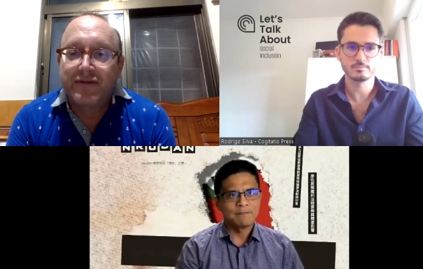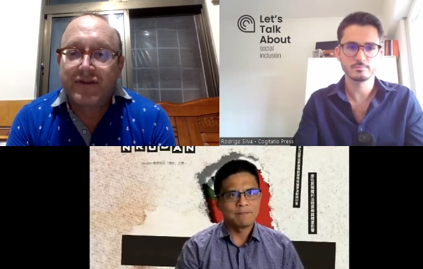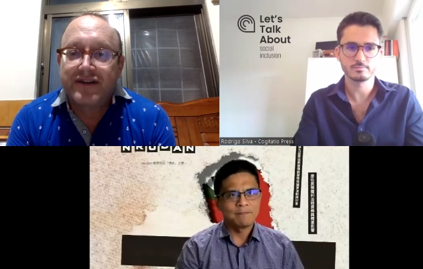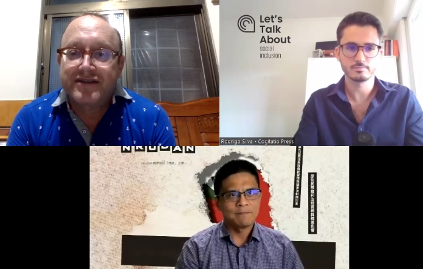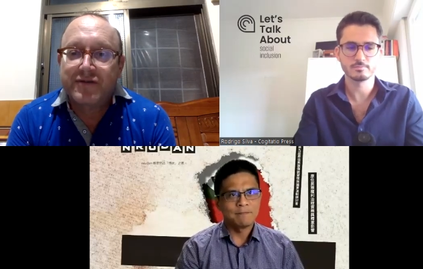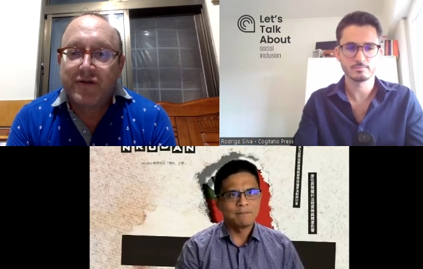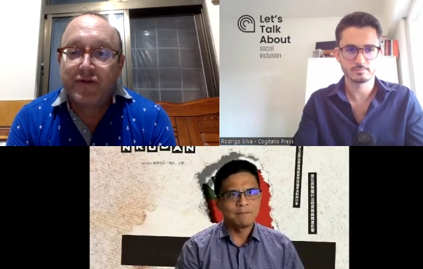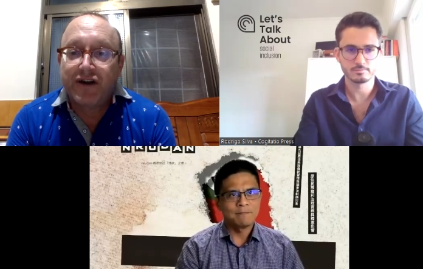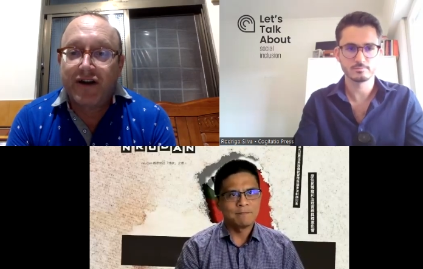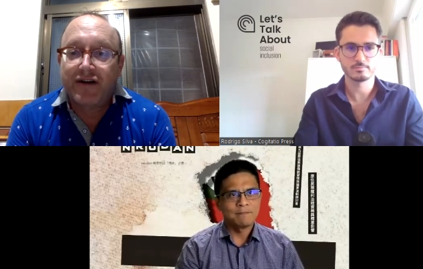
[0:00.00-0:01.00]
Speaker 1: because the
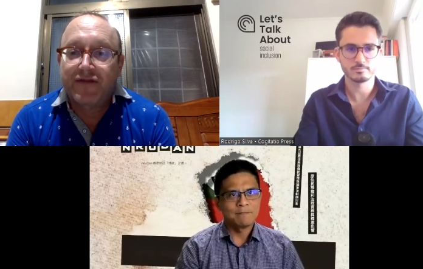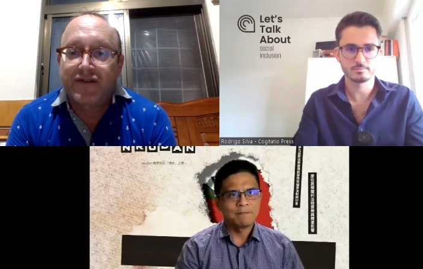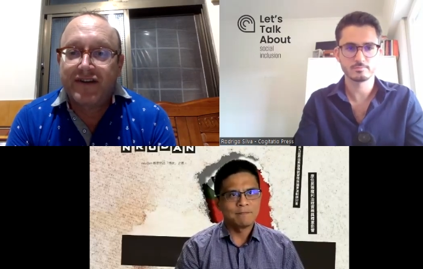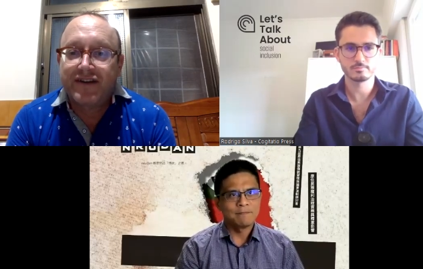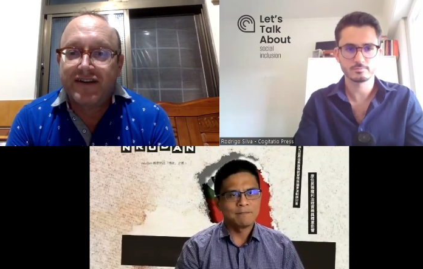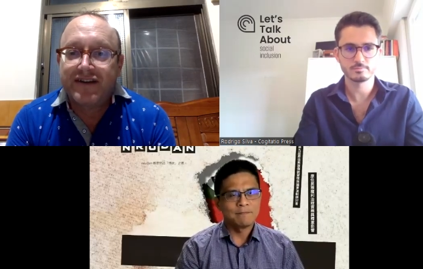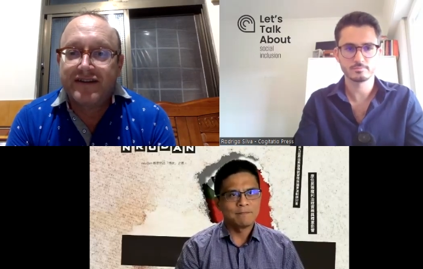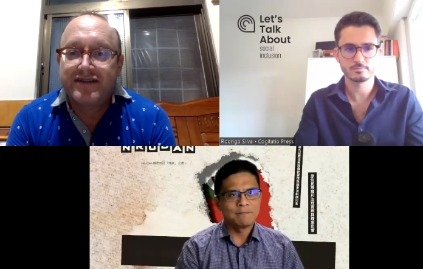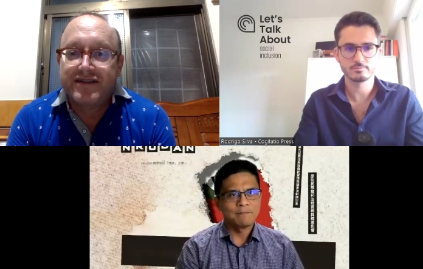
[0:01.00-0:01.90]
bibliography is